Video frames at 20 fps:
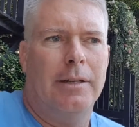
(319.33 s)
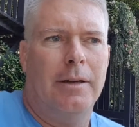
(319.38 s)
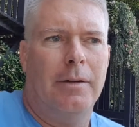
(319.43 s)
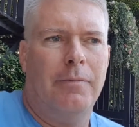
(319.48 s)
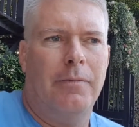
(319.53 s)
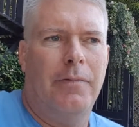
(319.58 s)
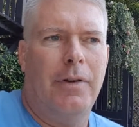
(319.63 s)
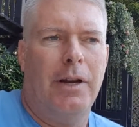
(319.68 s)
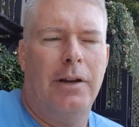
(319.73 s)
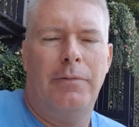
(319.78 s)

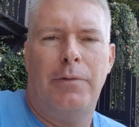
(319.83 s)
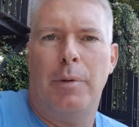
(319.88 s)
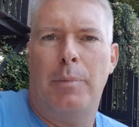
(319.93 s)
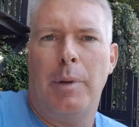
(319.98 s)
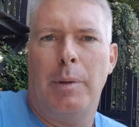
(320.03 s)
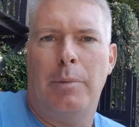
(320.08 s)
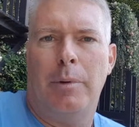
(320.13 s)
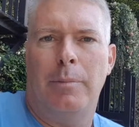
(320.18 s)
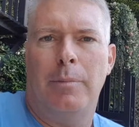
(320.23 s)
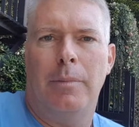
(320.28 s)
very few
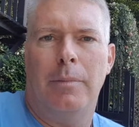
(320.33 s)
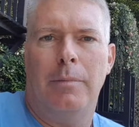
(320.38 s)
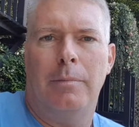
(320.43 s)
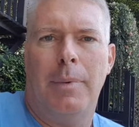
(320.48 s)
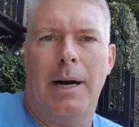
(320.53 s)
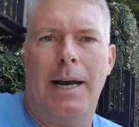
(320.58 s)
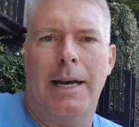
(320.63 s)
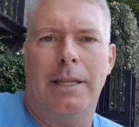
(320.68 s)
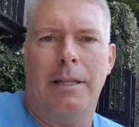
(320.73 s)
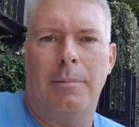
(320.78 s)
people
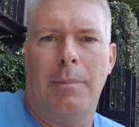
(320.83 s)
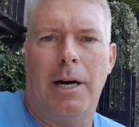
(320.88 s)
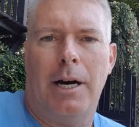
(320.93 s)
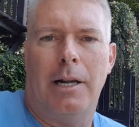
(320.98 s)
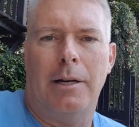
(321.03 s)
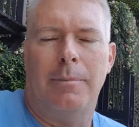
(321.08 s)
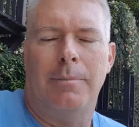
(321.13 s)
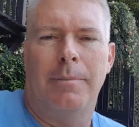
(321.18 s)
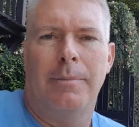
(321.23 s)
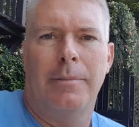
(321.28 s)
buy at the
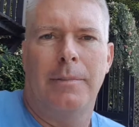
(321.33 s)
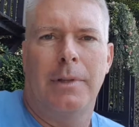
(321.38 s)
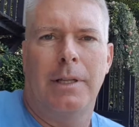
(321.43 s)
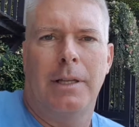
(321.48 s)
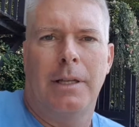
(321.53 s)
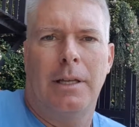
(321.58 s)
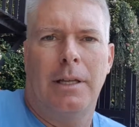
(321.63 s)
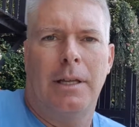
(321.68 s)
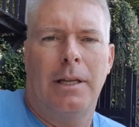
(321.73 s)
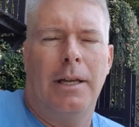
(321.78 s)
bottom.
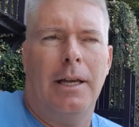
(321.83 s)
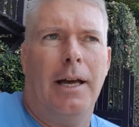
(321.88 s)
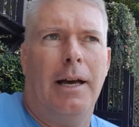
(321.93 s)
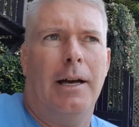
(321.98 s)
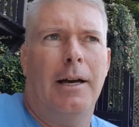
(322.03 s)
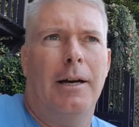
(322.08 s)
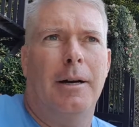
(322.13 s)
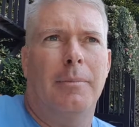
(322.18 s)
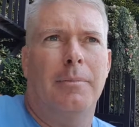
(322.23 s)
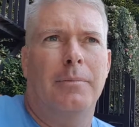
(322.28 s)

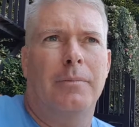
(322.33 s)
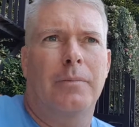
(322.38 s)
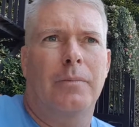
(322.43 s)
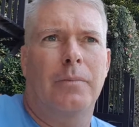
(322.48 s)
When